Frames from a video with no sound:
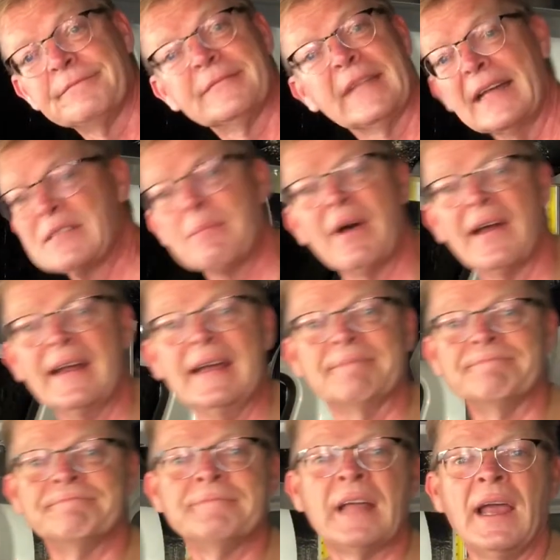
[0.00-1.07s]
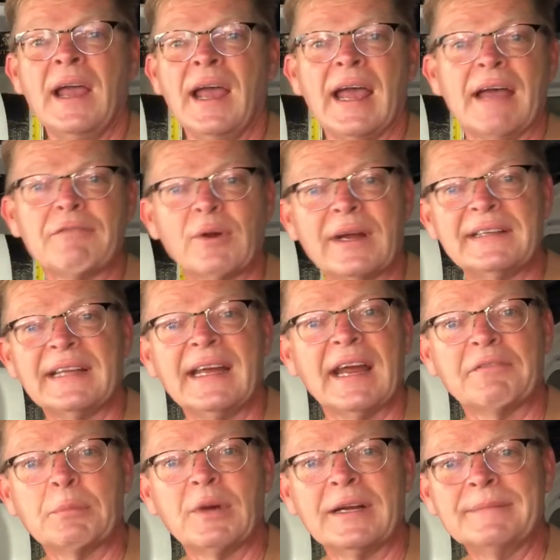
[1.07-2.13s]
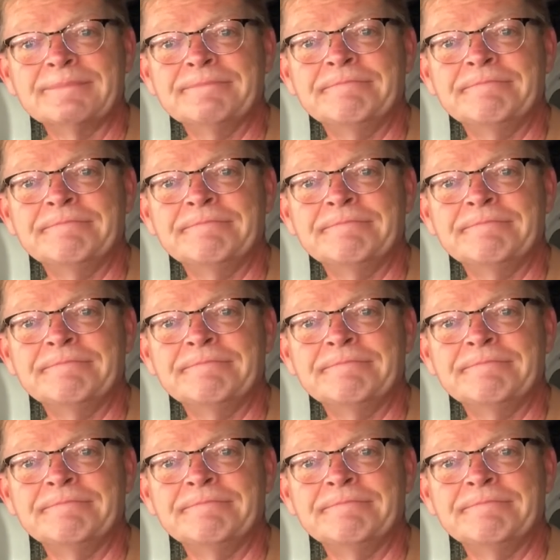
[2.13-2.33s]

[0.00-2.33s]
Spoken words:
that's about it. Have a great day, everybody.